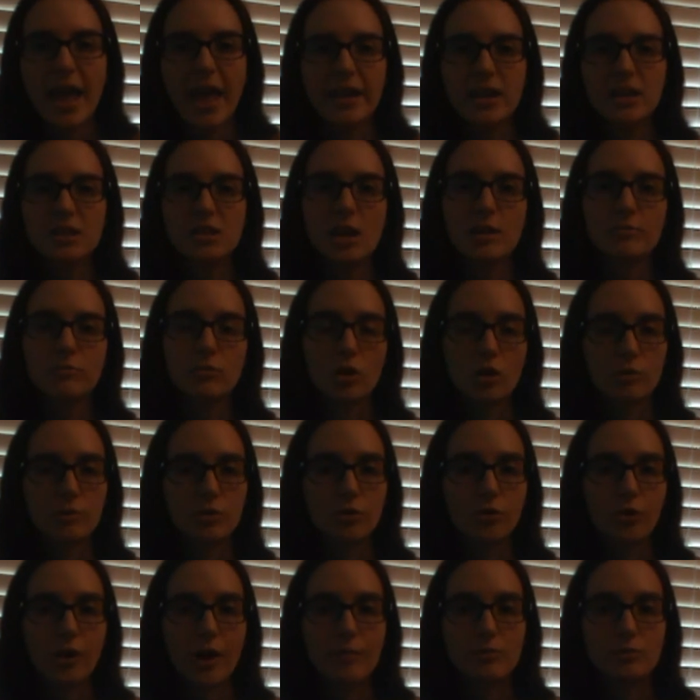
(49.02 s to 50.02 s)
anytime the
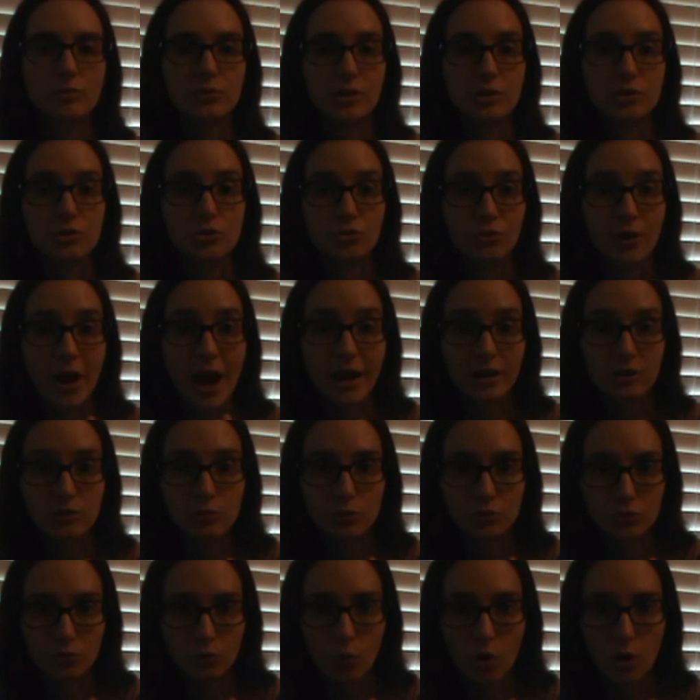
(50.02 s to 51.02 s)
hermit crabs would interact
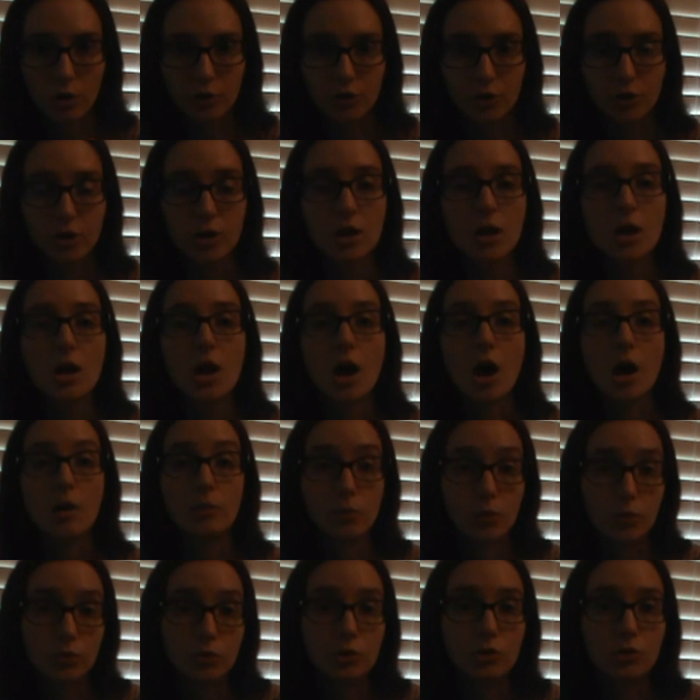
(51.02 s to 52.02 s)
with the water,
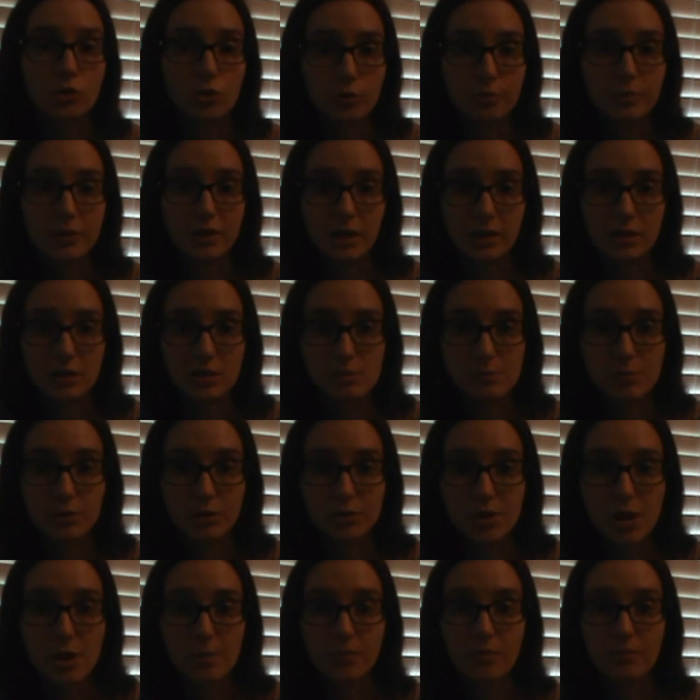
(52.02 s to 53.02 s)
ammonia could begin to
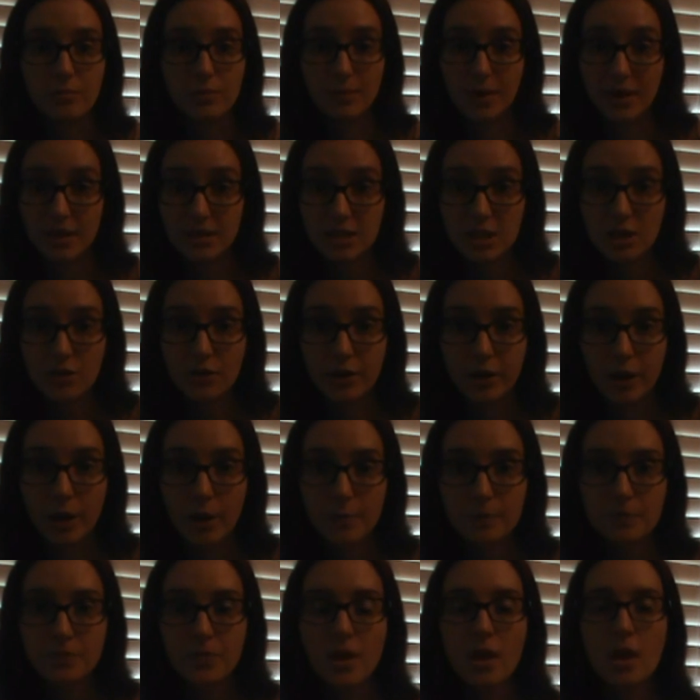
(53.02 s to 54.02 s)
build up from the bacteria.
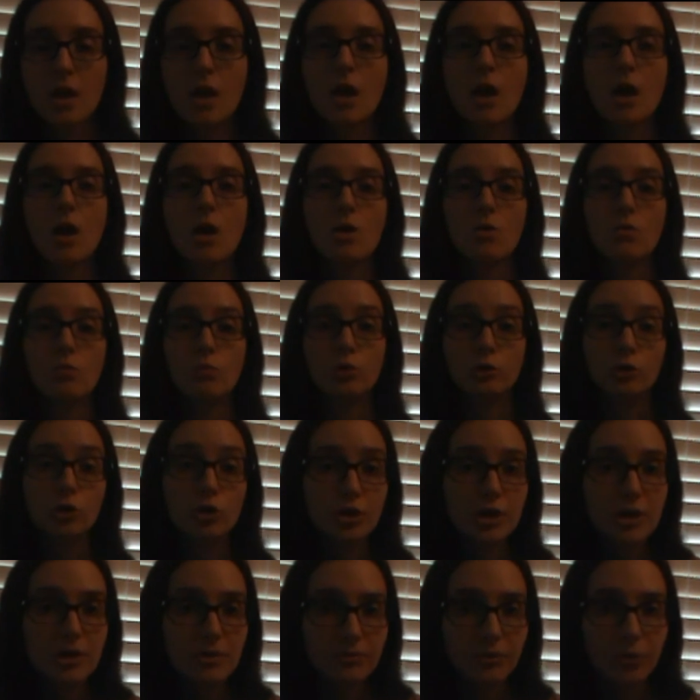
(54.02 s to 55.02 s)
We're
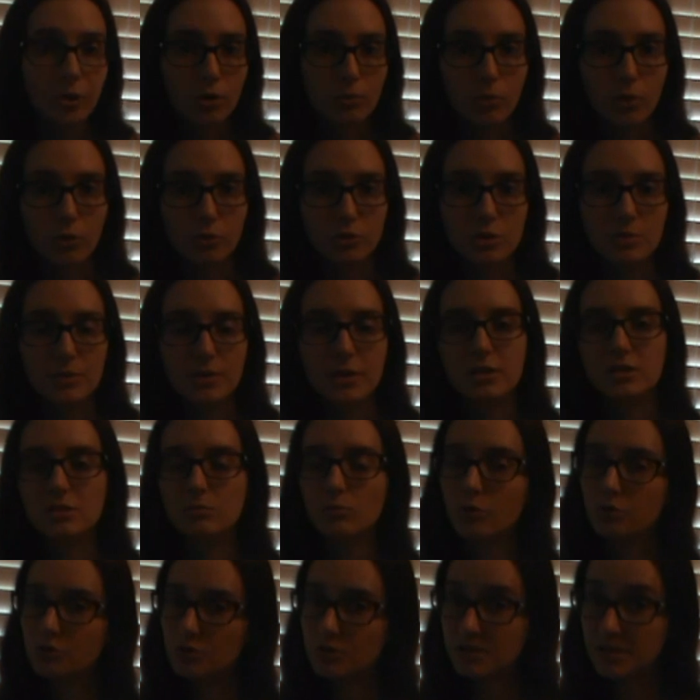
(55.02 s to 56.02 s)
looking for ammonia because
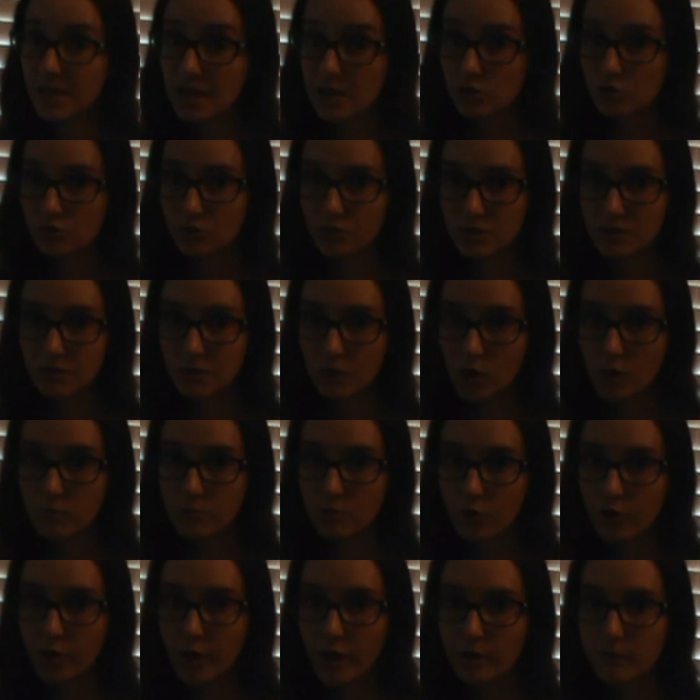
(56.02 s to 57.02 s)
ammonia is dangerous for
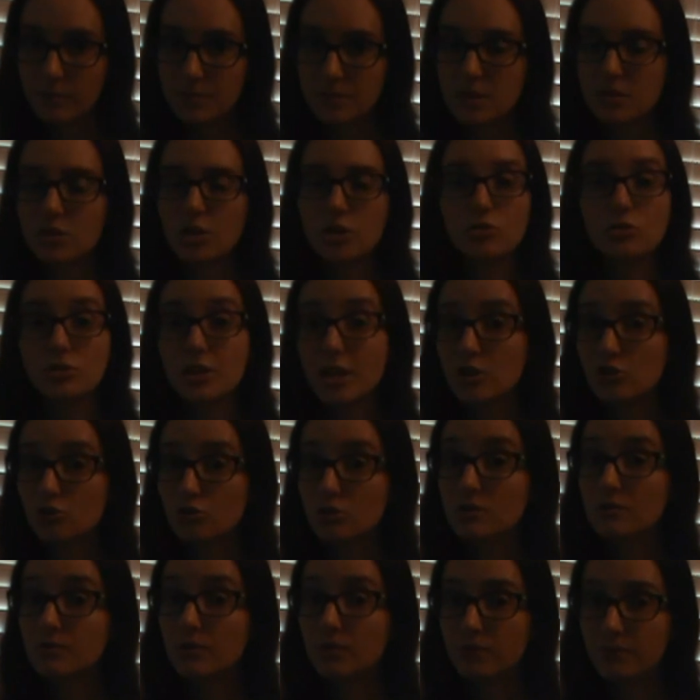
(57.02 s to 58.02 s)
hermit crabs. It's also
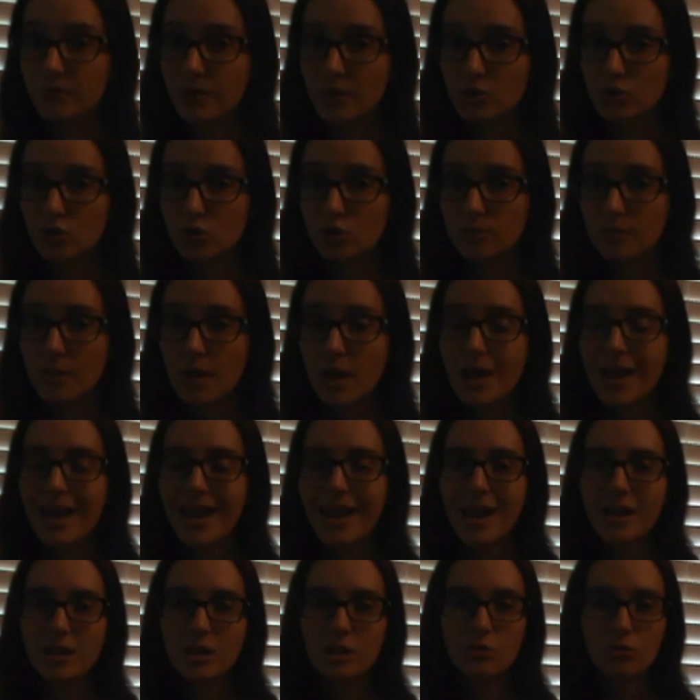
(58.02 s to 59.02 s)
dangerous for fish.
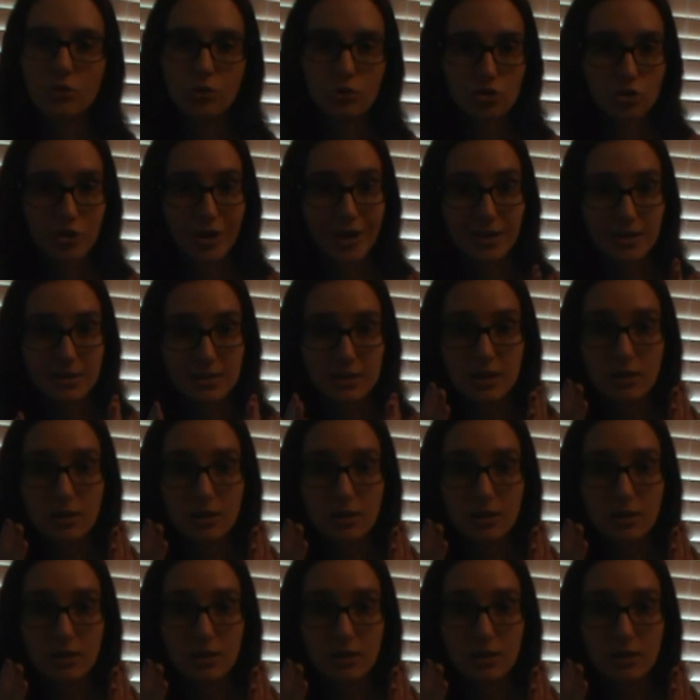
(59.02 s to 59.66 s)
Any creature that has